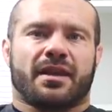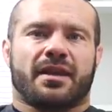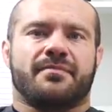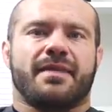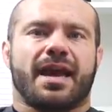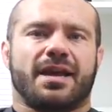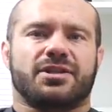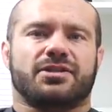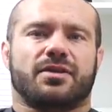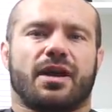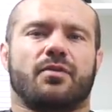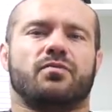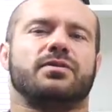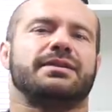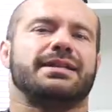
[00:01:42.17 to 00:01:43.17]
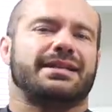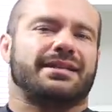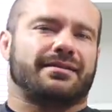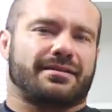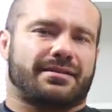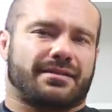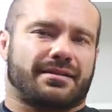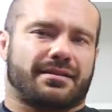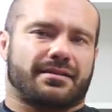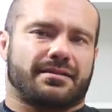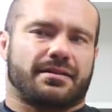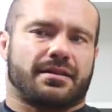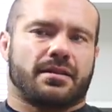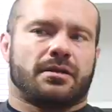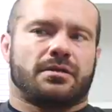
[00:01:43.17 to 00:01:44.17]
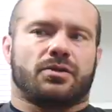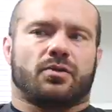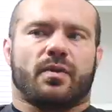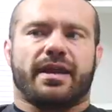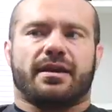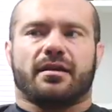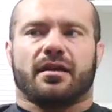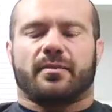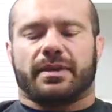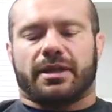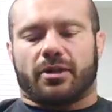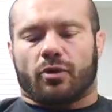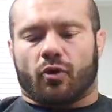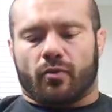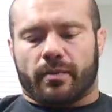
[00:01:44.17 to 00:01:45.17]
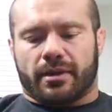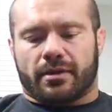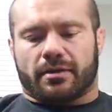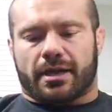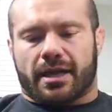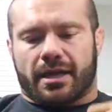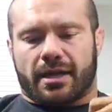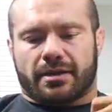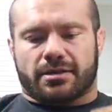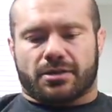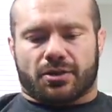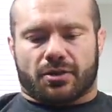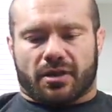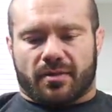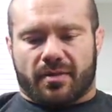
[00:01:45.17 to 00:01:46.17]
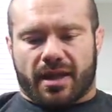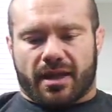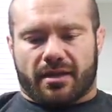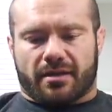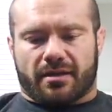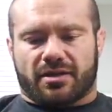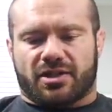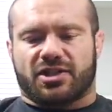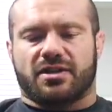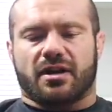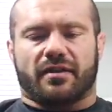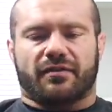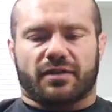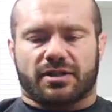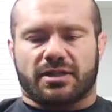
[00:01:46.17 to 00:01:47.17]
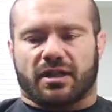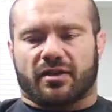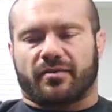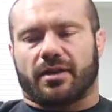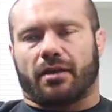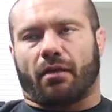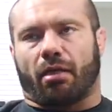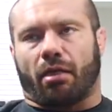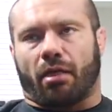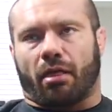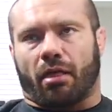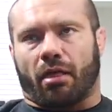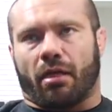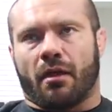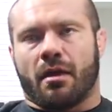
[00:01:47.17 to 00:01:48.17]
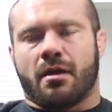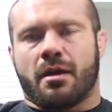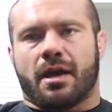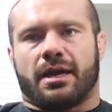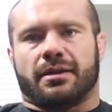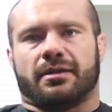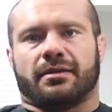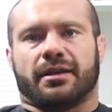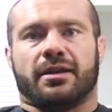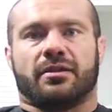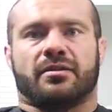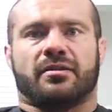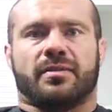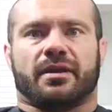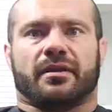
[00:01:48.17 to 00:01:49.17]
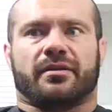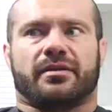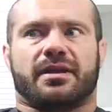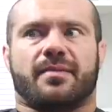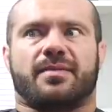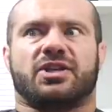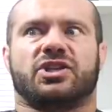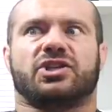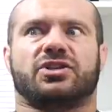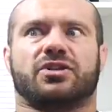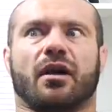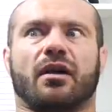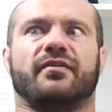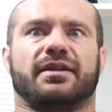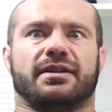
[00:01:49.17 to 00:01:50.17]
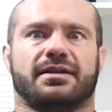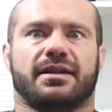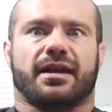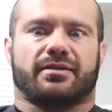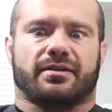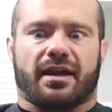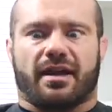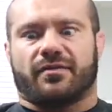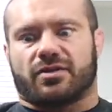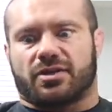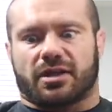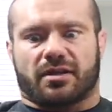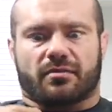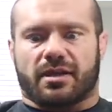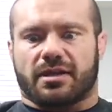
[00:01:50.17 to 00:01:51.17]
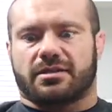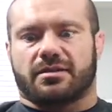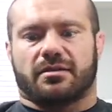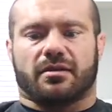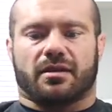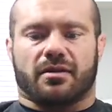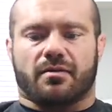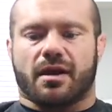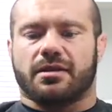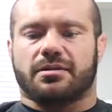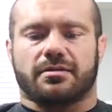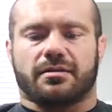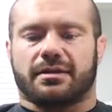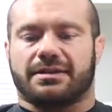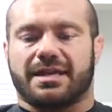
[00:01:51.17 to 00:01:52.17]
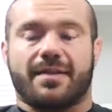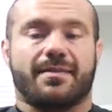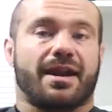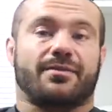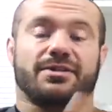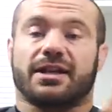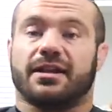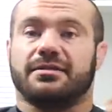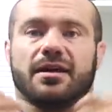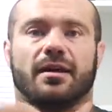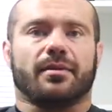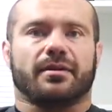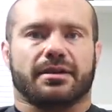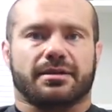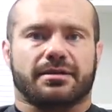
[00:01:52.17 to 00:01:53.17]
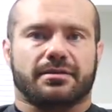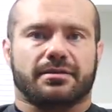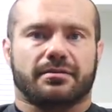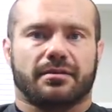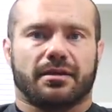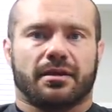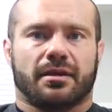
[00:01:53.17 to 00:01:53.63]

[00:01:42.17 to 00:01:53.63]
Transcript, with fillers: Imagine how ridiculous it is to wake up and eat oatmeal and eggs and turkey bacon and stuff yourself and be like, ugh. And then later in the middle of the day, be starving to death and have your chicken breast and, and rice. And you're like, damn it, I wish I had double this.